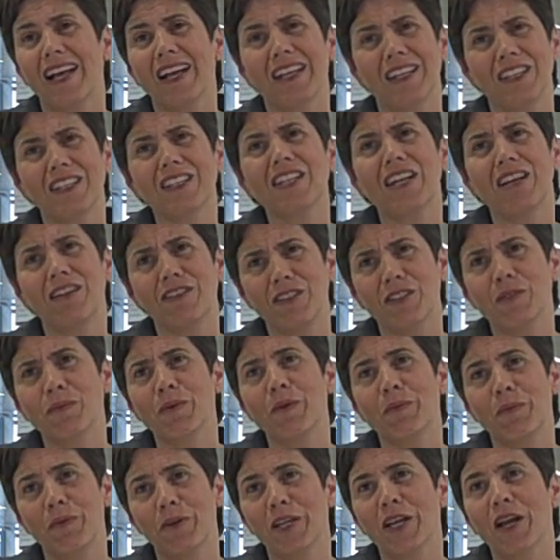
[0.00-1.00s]
And charities
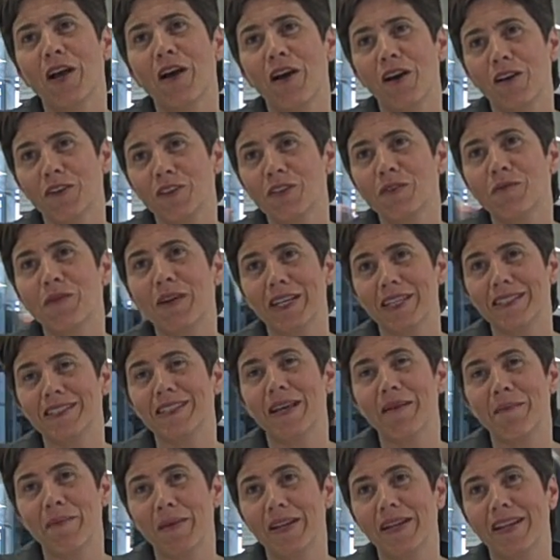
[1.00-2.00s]
work pretty hard to raise
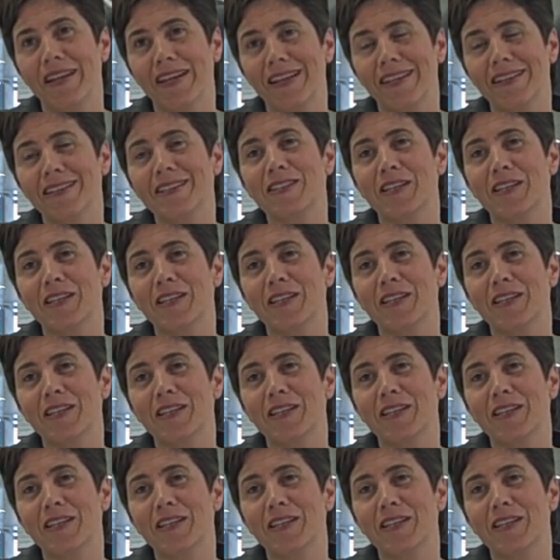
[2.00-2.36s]
their money,